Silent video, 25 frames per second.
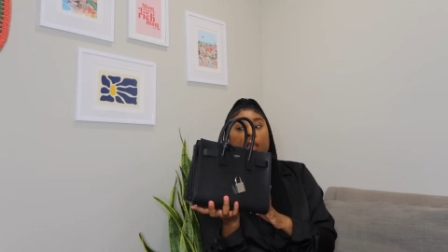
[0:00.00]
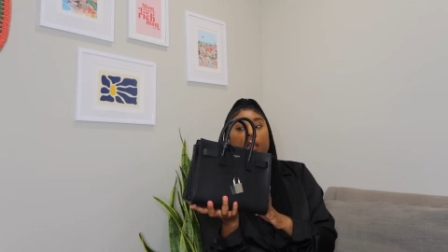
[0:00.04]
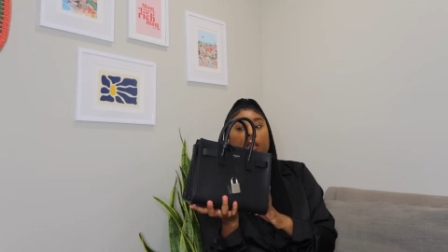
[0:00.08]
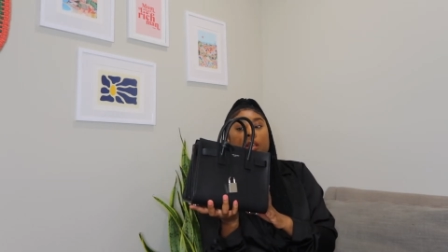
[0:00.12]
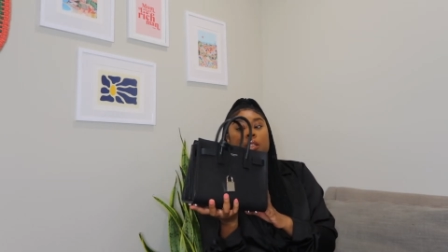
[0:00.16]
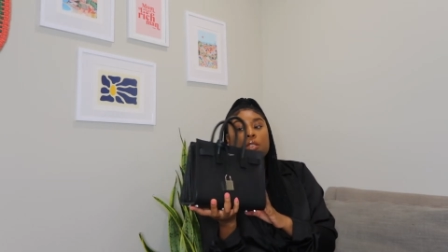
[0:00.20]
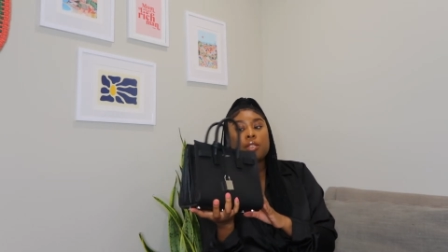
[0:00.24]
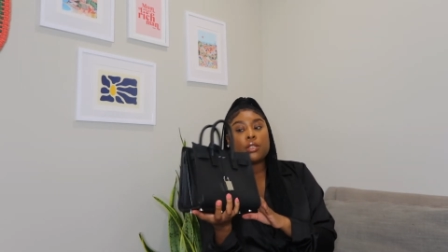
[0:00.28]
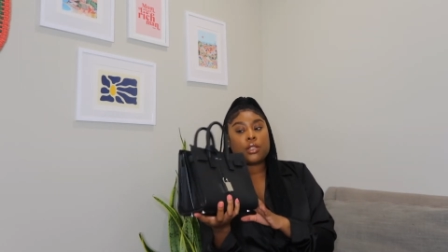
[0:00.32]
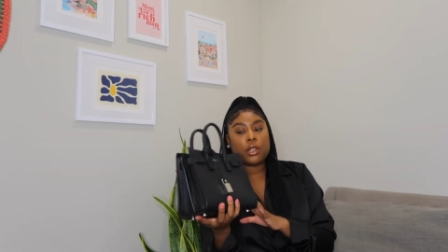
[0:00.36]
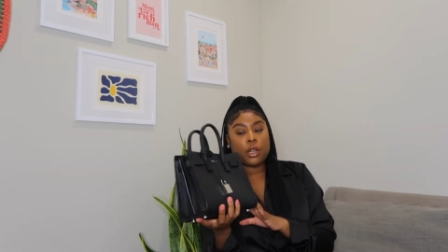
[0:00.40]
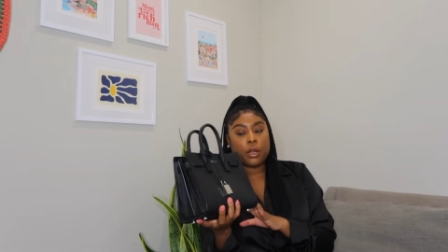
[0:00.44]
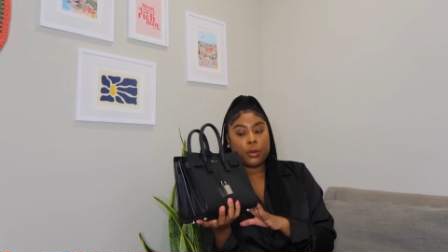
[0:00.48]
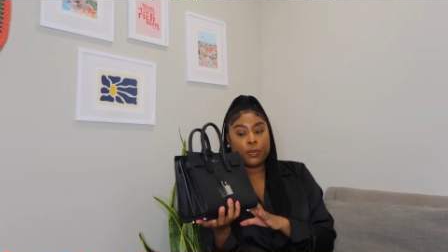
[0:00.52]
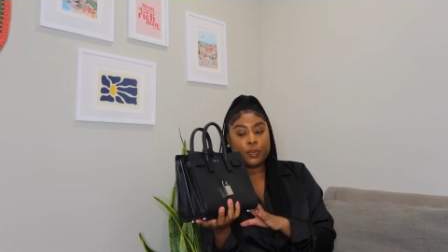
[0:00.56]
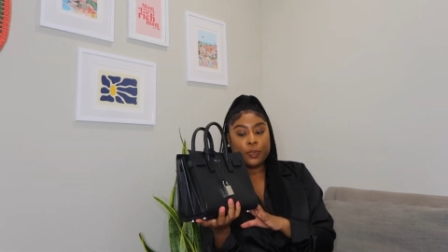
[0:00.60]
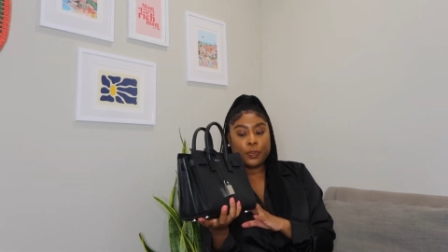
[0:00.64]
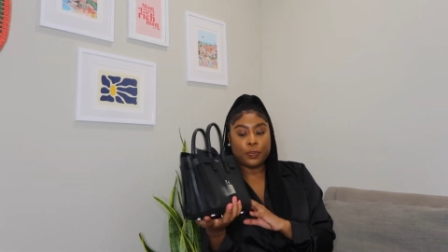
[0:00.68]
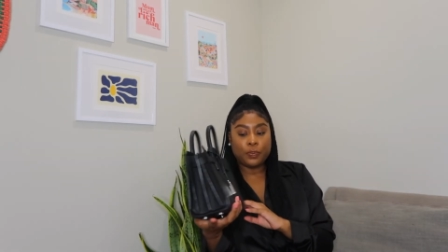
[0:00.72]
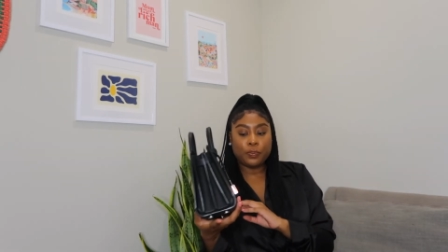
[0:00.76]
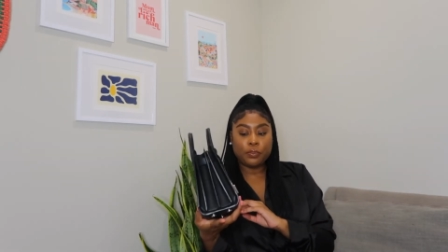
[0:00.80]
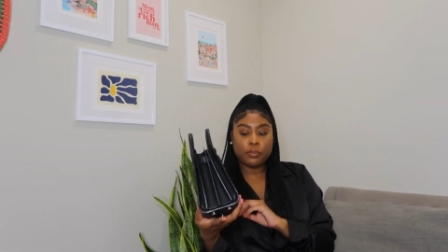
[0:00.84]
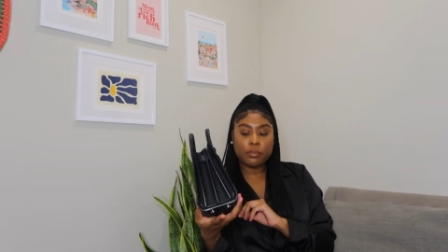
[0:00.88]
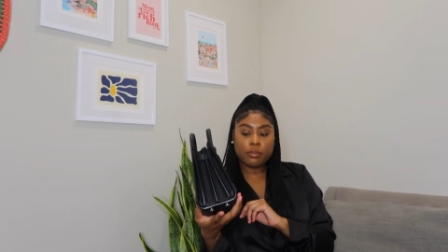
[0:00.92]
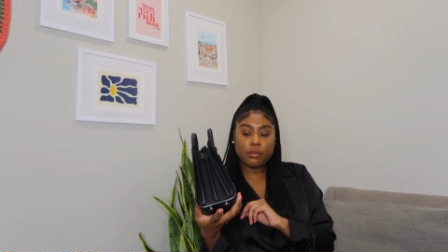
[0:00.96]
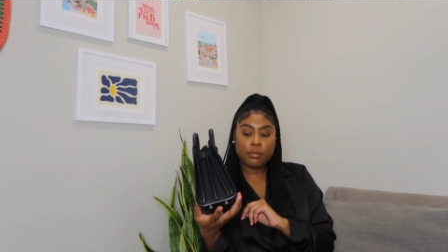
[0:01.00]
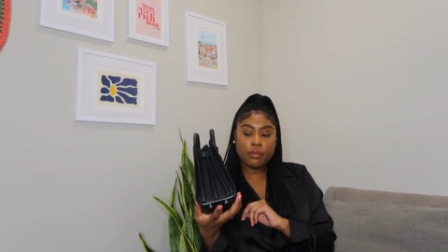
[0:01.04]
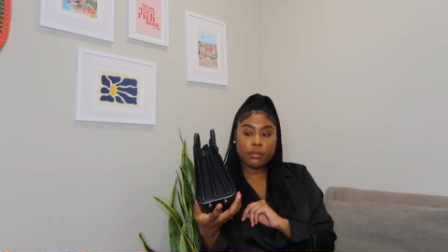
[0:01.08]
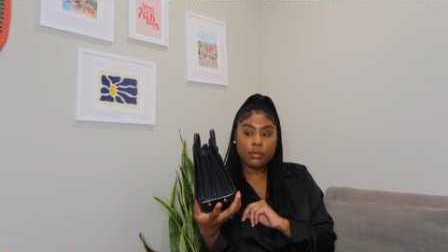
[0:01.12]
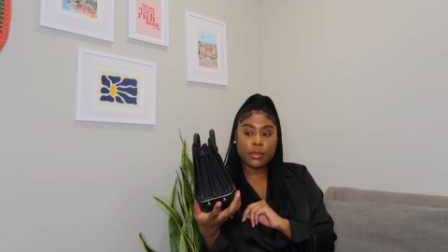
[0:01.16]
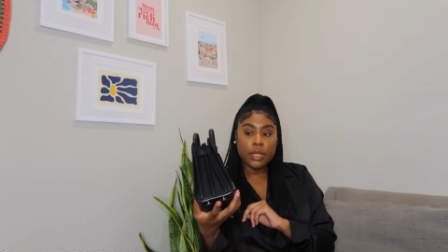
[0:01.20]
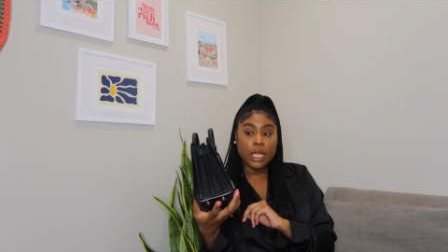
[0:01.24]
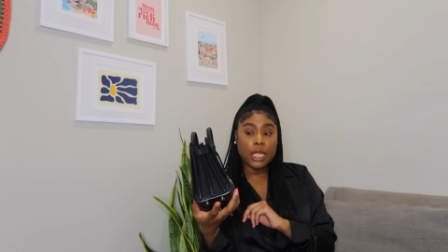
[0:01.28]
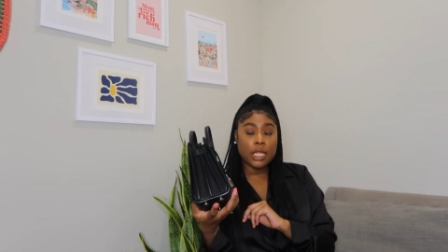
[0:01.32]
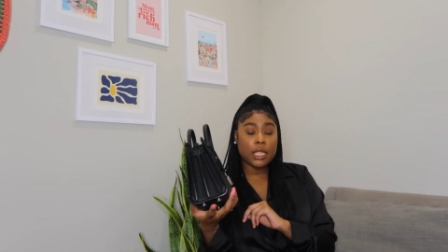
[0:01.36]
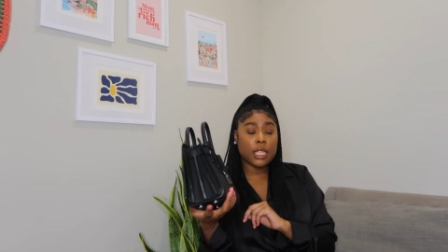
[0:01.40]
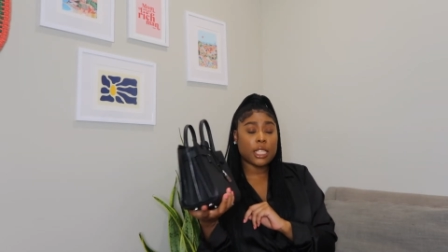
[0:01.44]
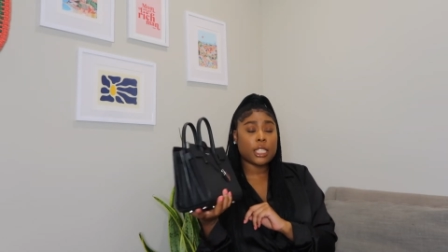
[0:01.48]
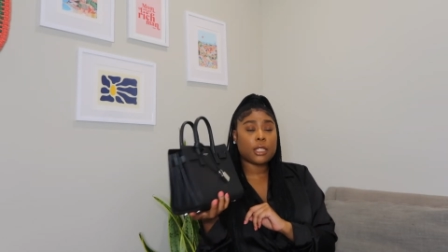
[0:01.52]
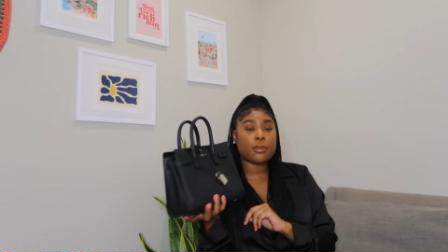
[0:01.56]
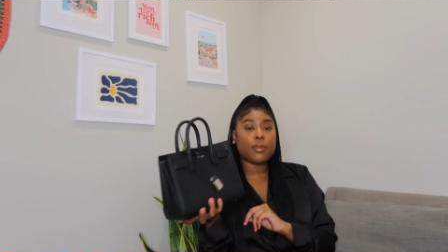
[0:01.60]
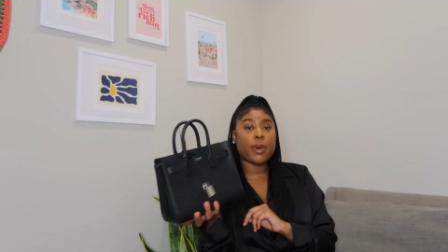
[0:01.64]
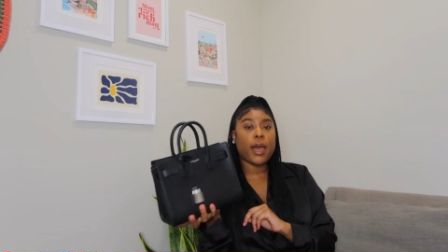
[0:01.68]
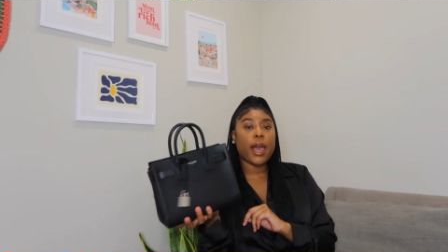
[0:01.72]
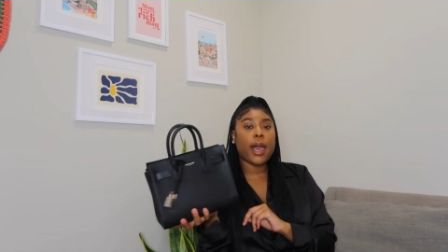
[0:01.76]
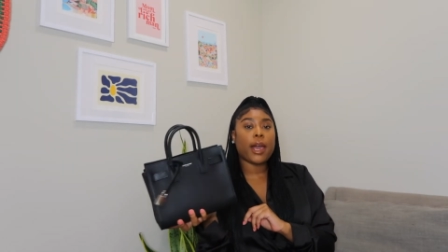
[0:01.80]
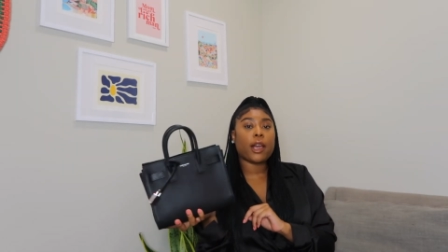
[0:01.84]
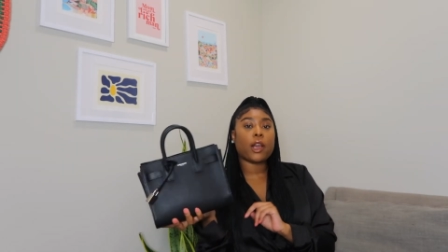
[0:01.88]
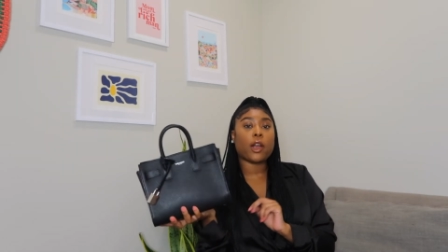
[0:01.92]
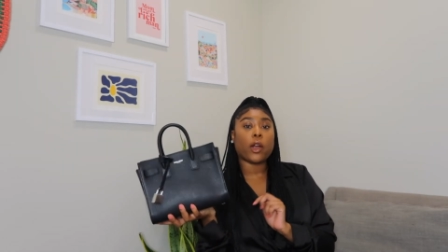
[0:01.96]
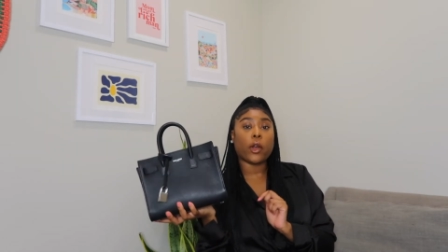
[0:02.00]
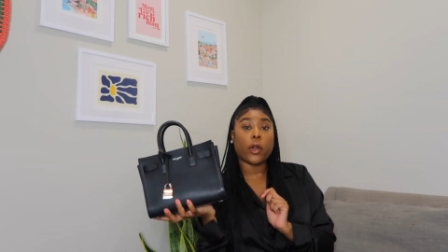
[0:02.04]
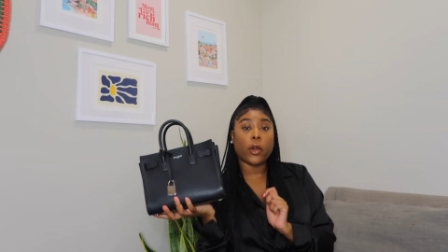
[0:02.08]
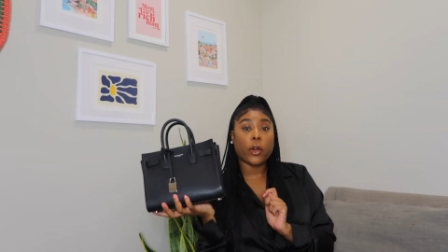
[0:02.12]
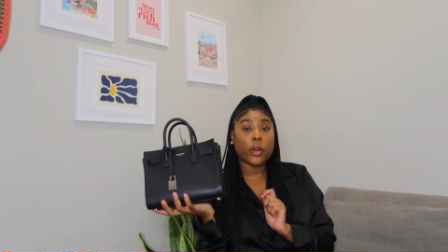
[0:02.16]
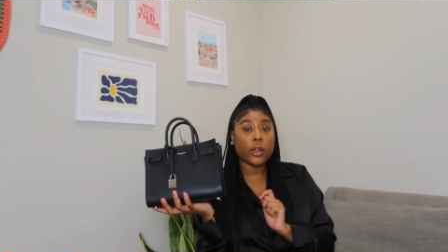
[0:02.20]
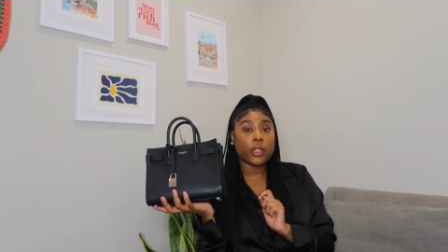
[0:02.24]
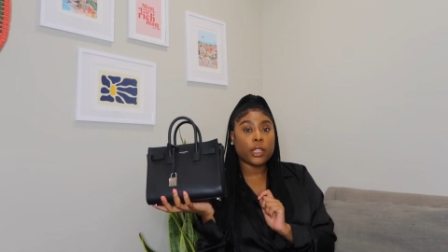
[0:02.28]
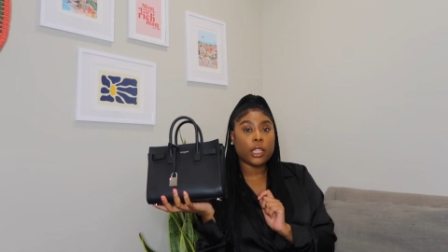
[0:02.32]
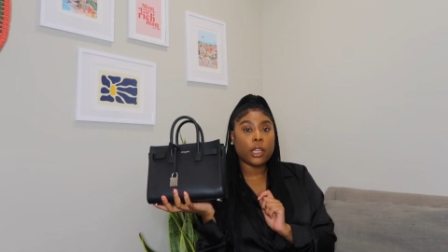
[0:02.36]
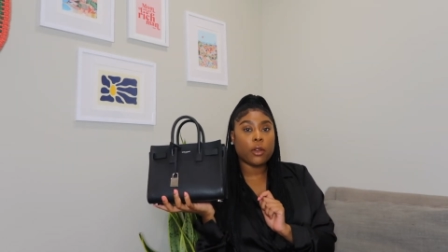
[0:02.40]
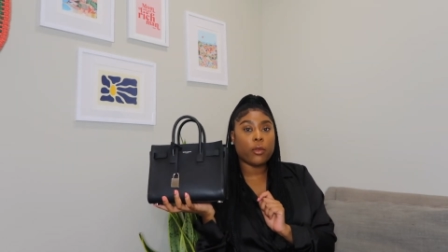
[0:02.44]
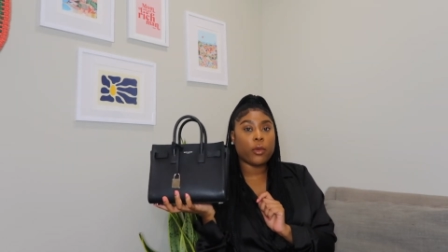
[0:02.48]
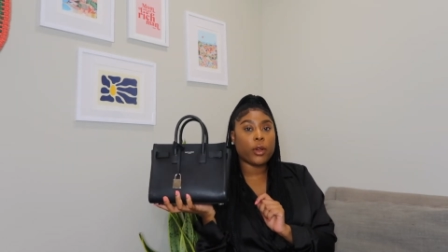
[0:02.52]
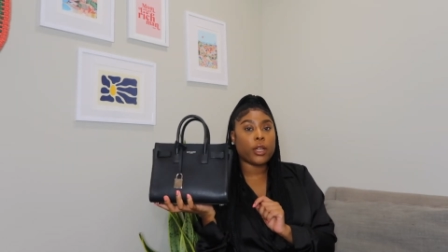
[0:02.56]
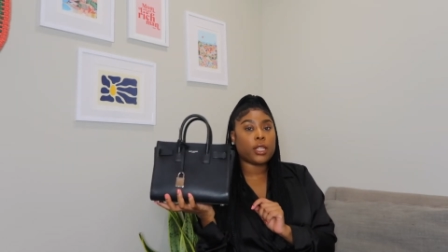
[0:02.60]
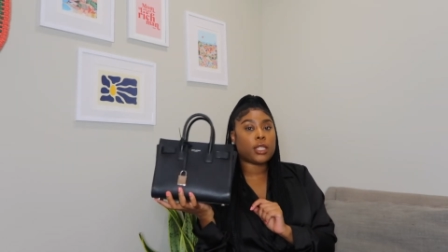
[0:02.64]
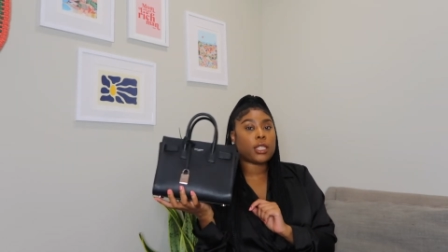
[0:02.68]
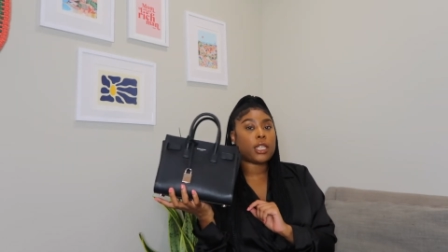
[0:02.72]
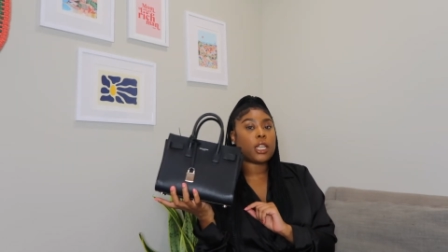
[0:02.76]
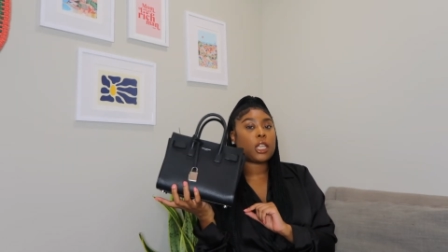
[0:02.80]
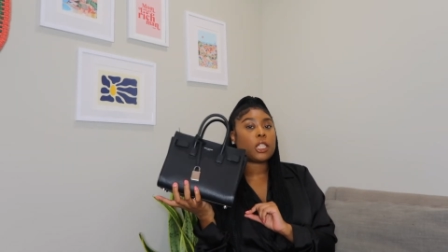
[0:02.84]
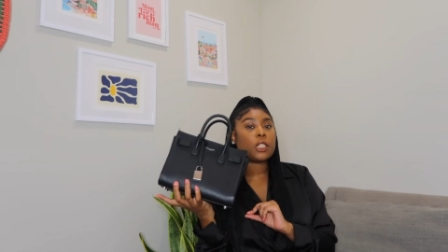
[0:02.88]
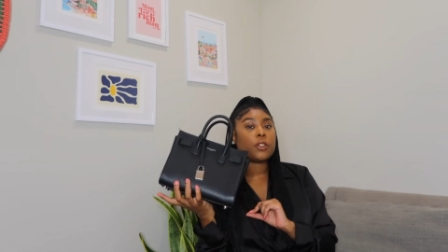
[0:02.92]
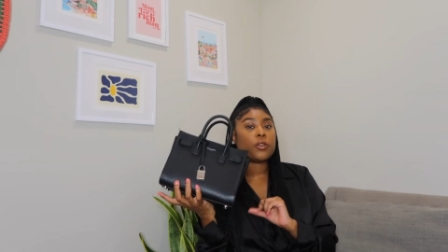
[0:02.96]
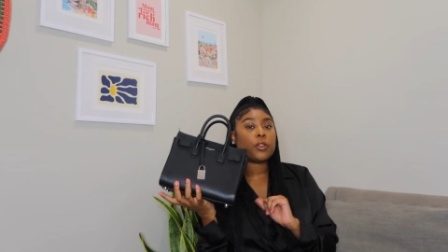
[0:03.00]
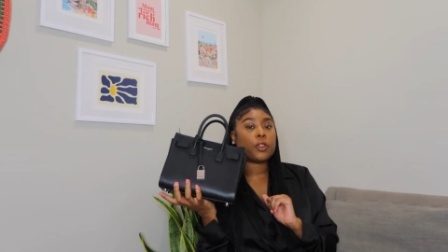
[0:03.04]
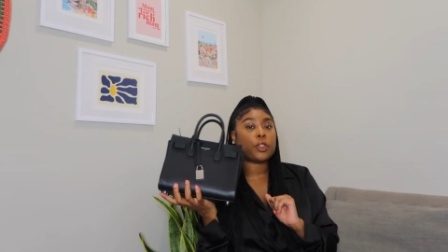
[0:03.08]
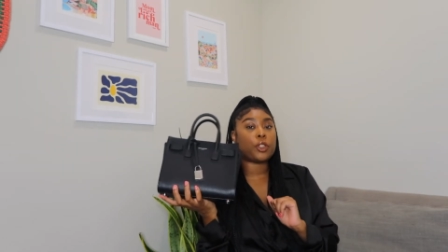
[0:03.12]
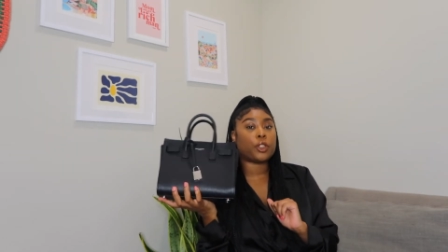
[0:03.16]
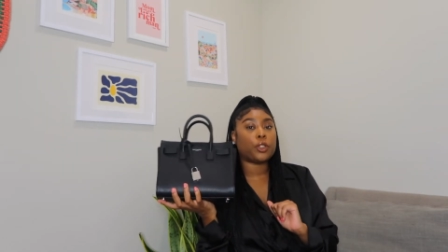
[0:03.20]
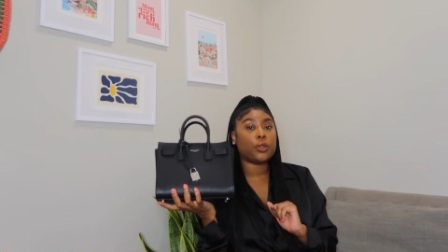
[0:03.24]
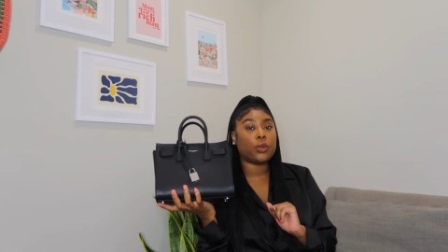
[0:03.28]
So this bag currently retails for